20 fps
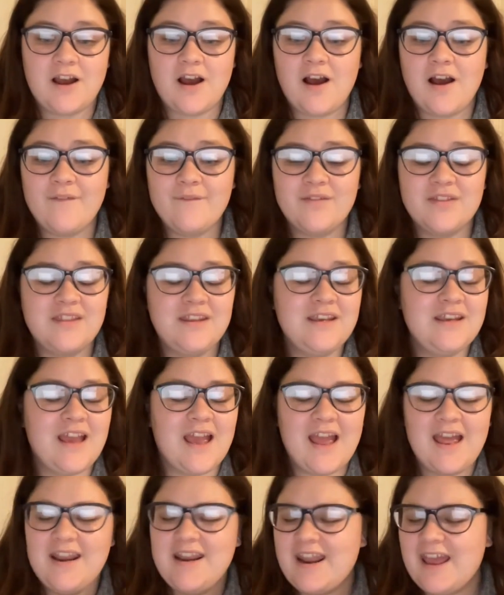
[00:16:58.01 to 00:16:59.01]
off the
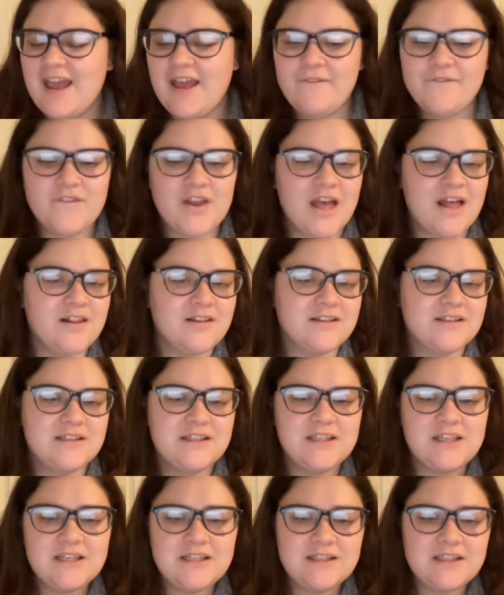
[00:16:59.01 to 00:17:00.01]
NFL
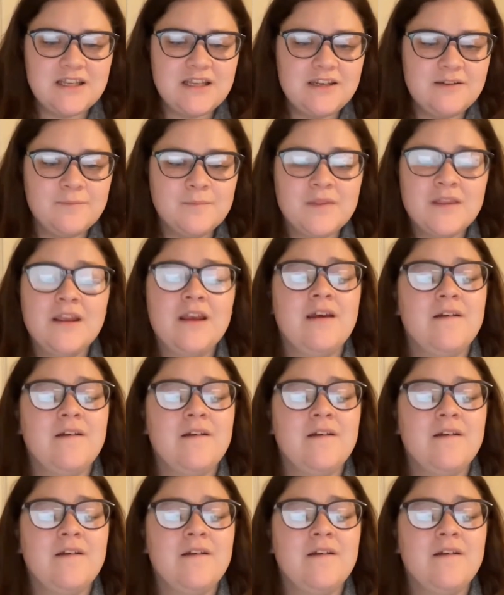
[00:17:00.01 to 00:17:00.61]
season.